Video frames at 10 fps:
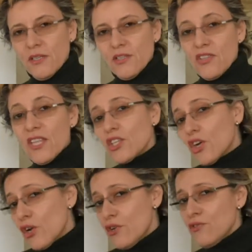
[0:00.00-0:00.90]
So there's a
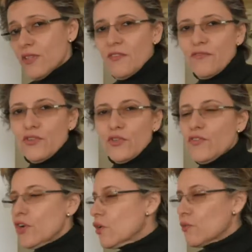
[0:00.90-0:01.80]
clue there for you if you
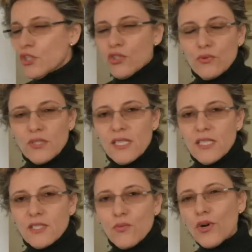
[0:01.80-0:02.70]
don't know what yours
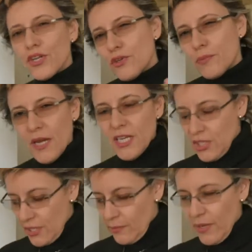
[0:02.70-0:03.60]
is. What are you
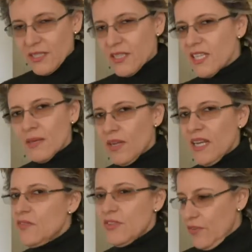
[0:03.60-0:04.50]
passionate about? And think about
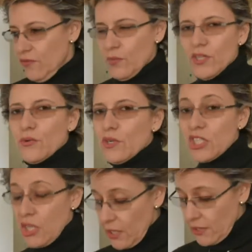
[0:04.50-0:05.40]
everything from when you were a
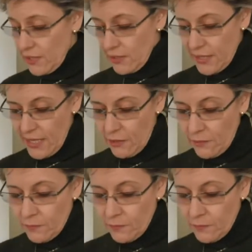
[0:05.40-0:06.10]
child until now.